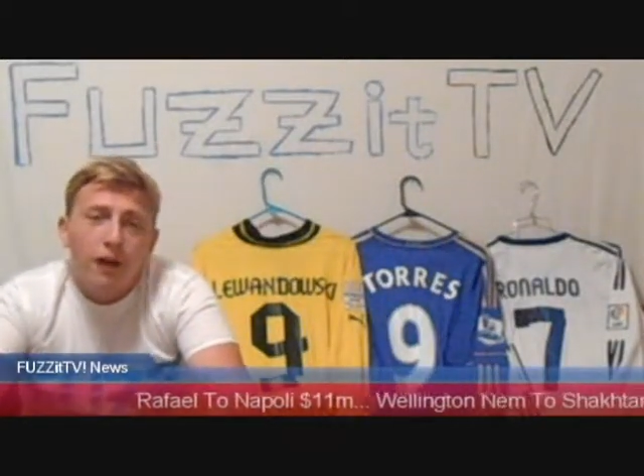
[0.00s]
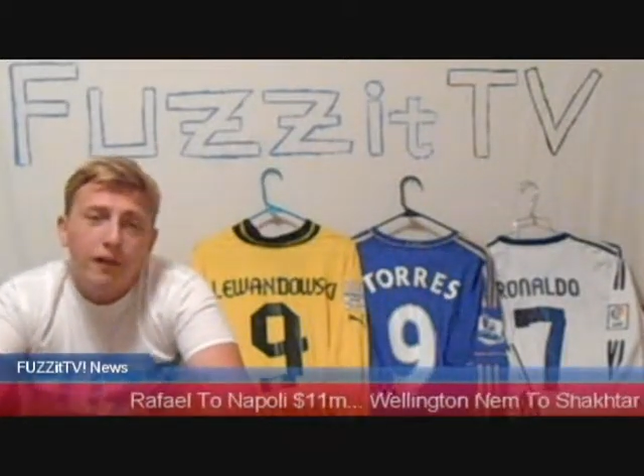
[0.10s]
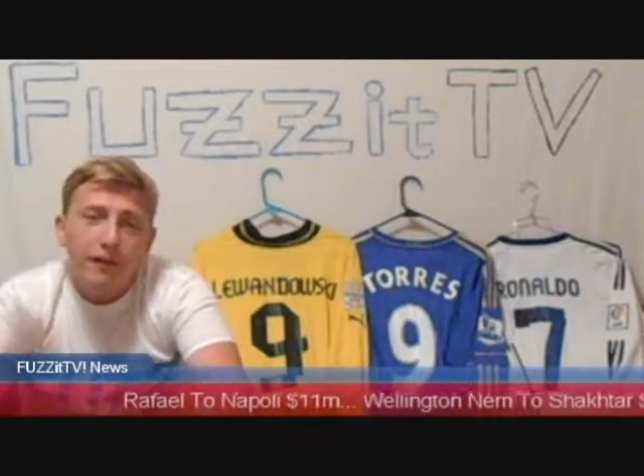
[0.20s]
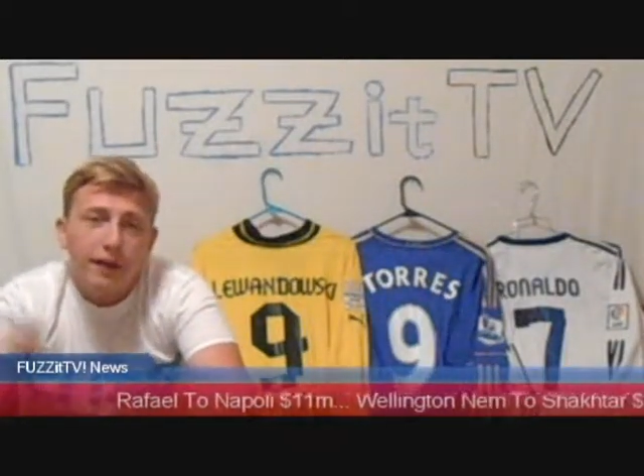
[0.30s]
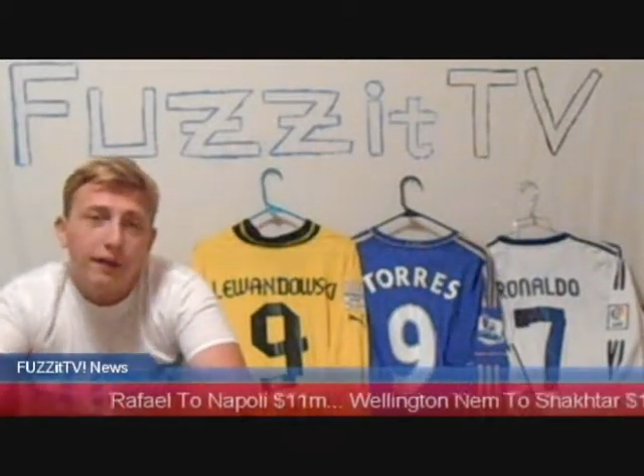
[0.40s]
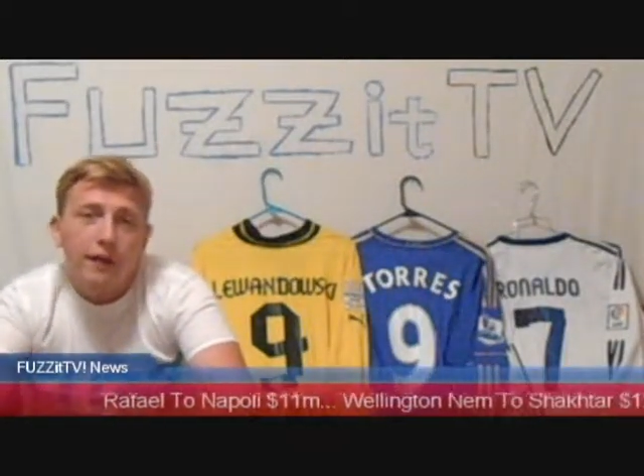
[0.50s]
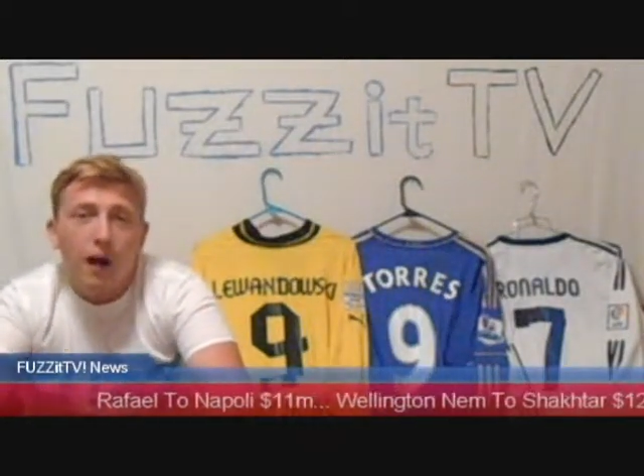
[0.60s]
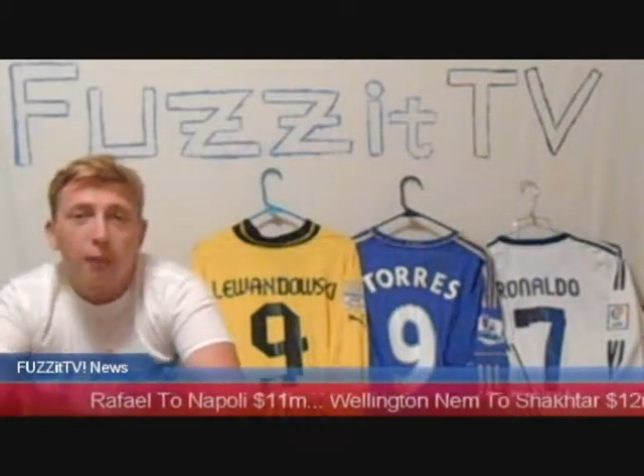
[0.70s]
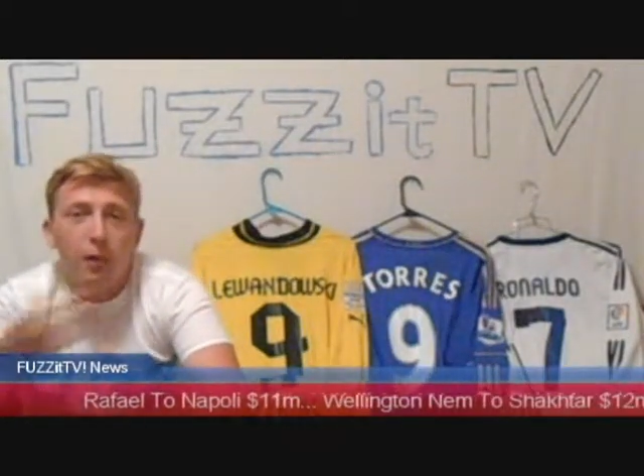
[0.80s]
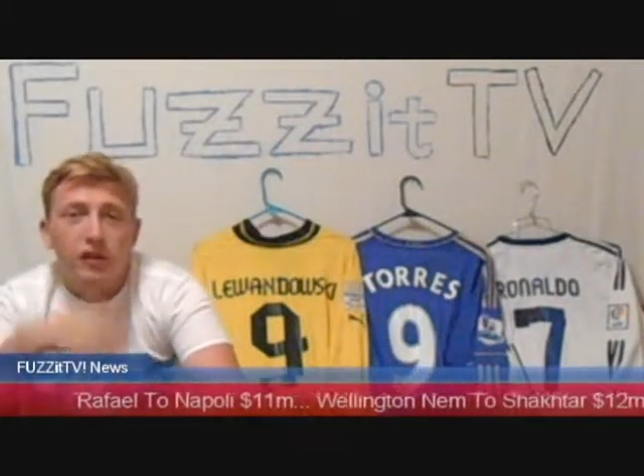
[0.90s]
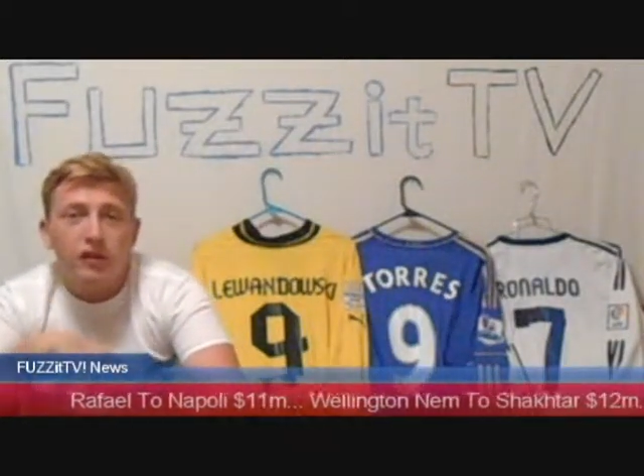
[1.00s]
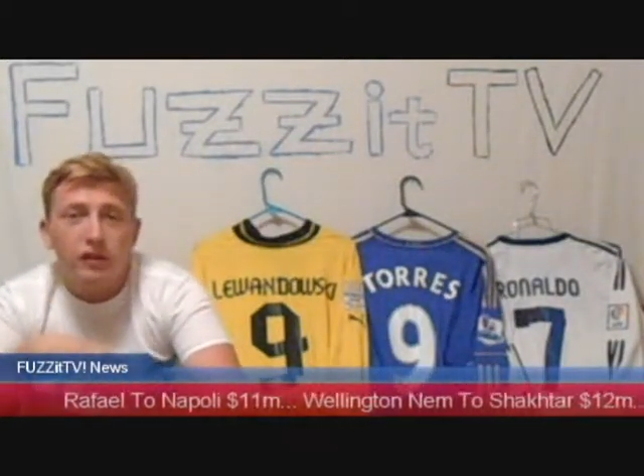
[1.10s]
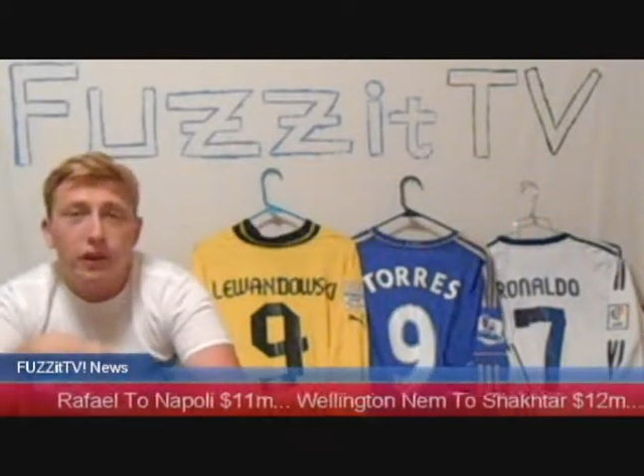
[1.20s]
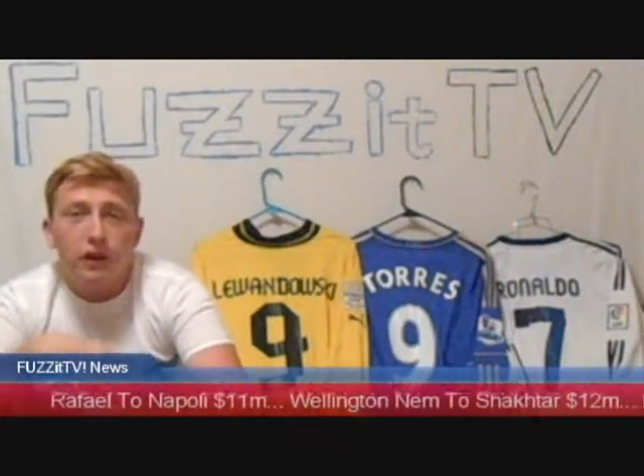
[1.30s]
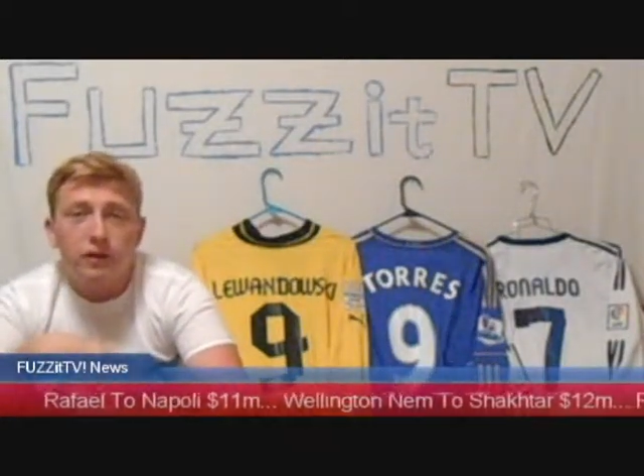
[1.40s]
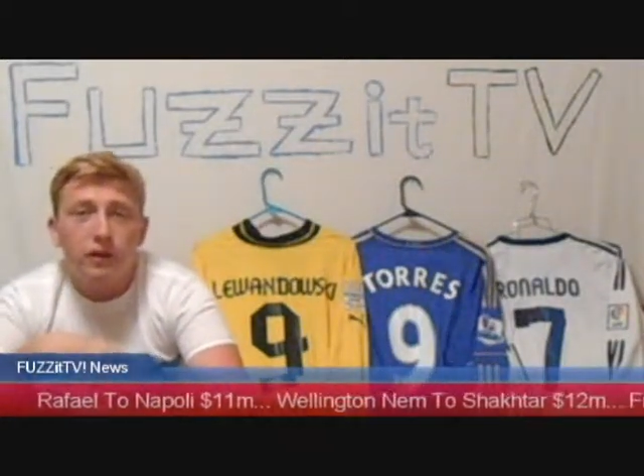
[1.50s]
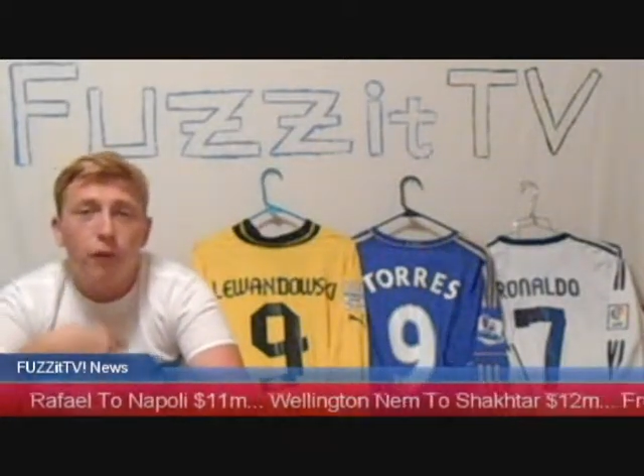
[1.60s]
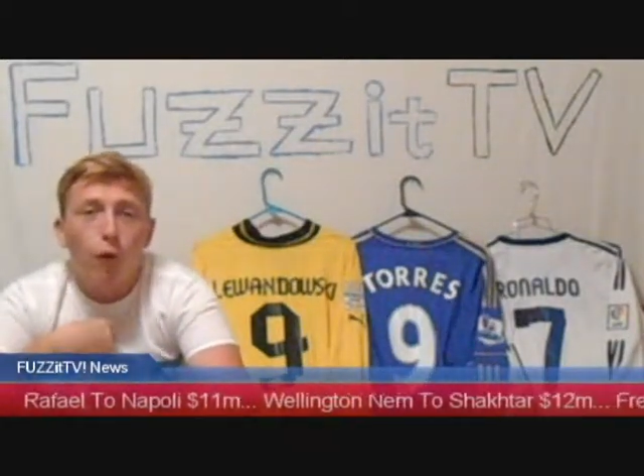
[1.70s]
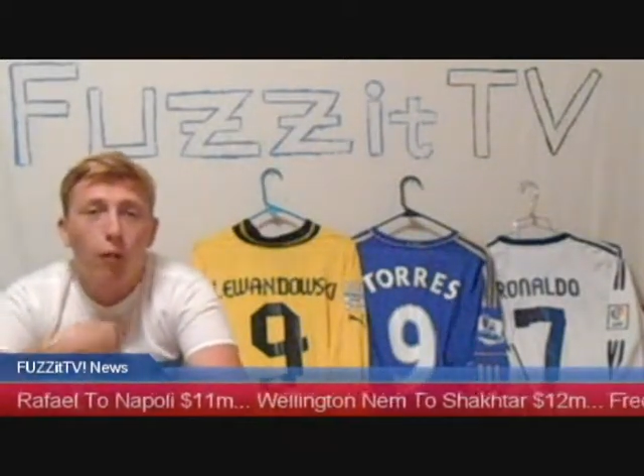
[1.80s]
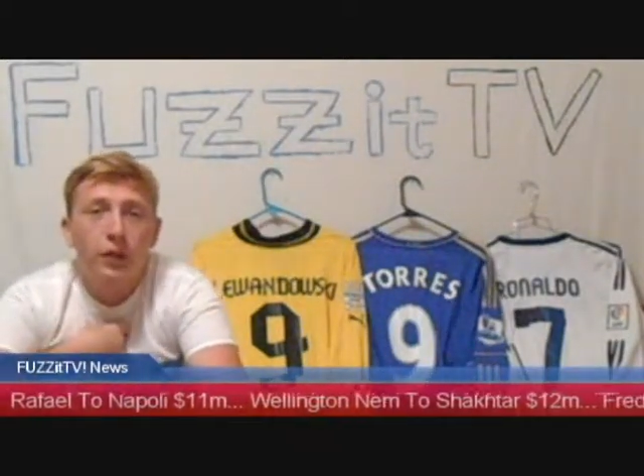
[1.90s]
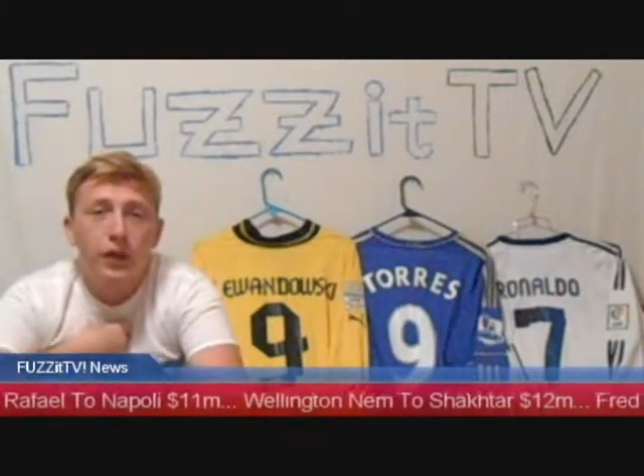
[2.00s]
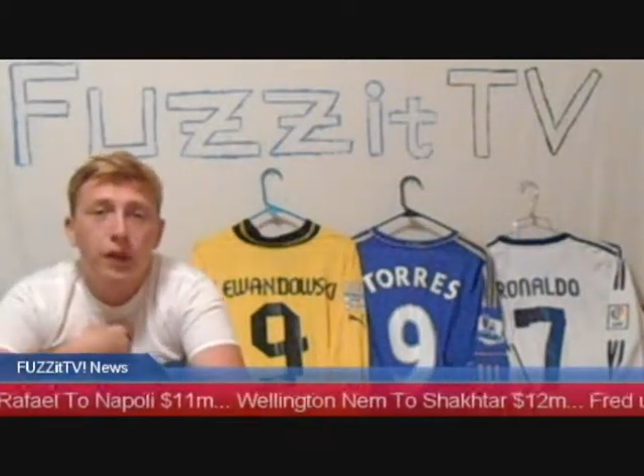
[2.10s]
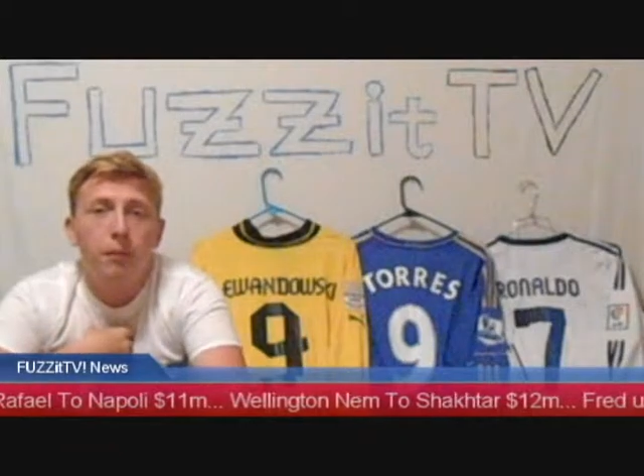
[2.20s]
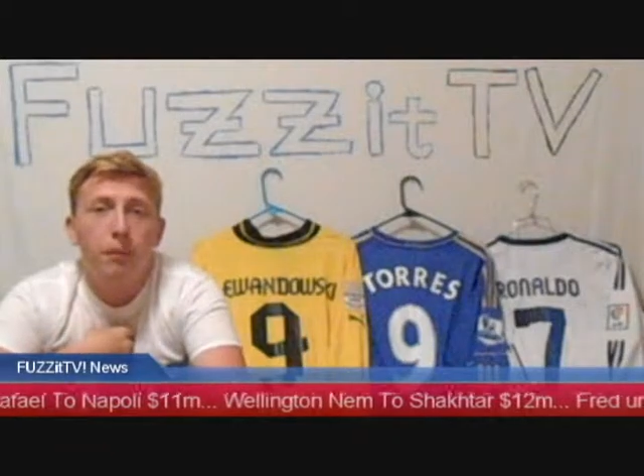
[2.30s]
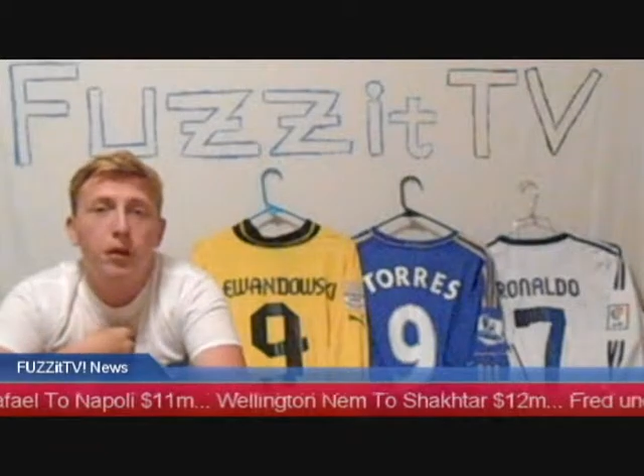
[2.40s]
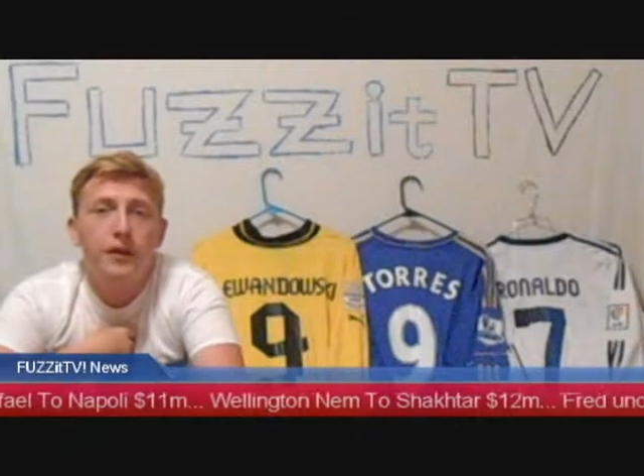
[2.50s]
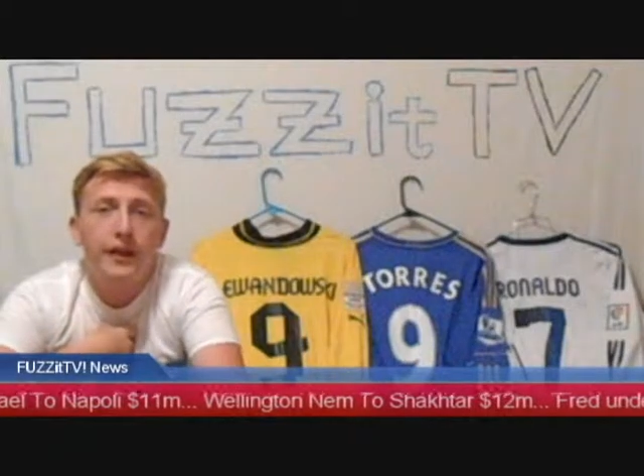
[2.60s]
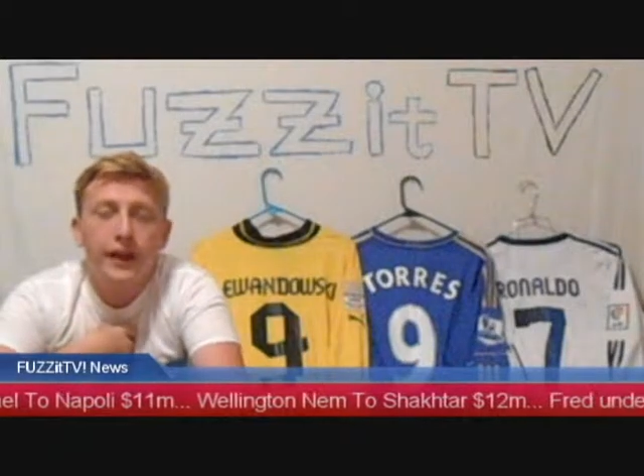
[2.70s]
Since Napoli just lost their former keeper,